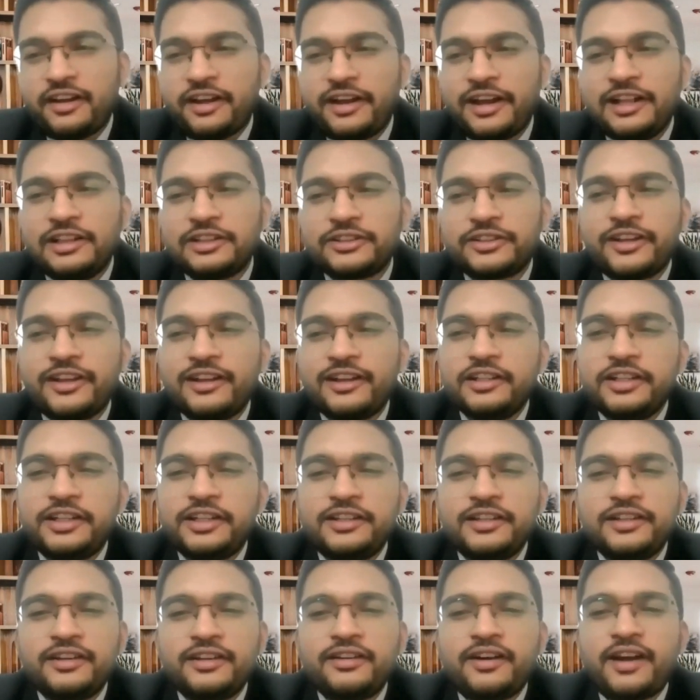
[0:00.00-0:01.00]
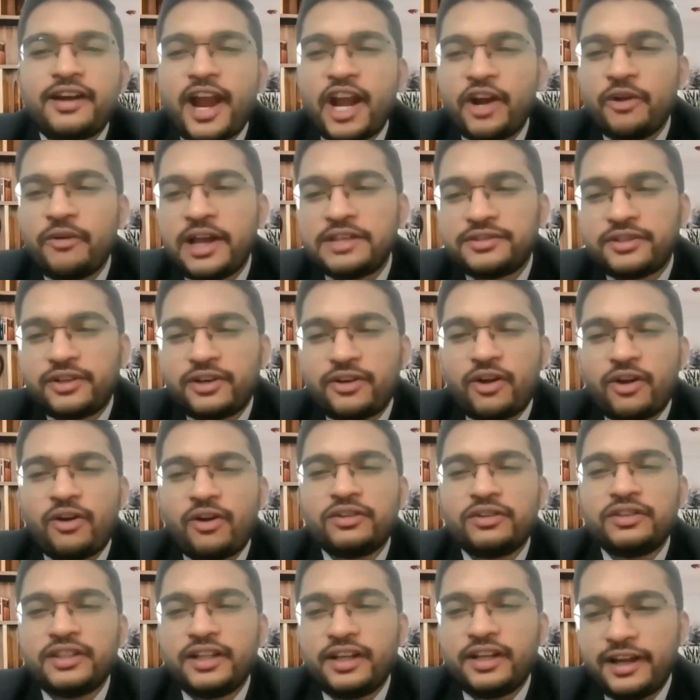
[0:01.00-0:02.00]
healthcare leader, advisor
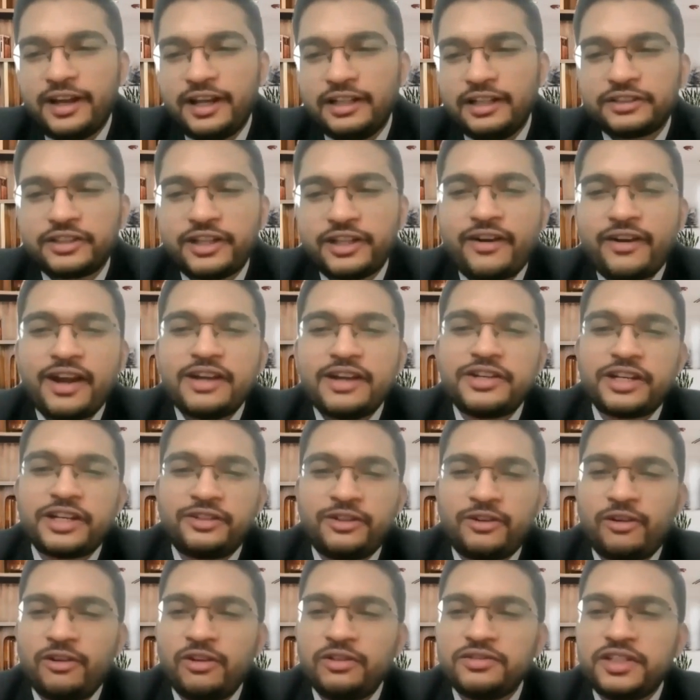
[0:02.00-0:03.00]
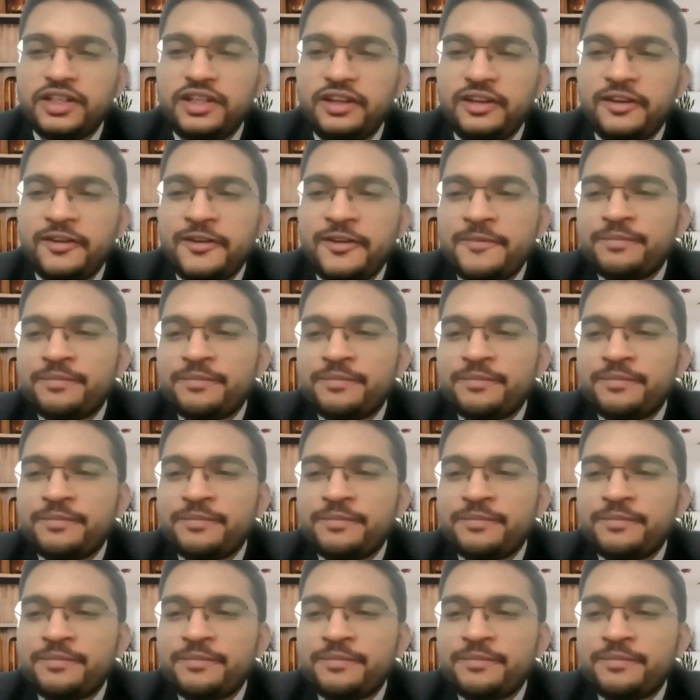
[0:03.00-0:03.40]
on healthcare and technology,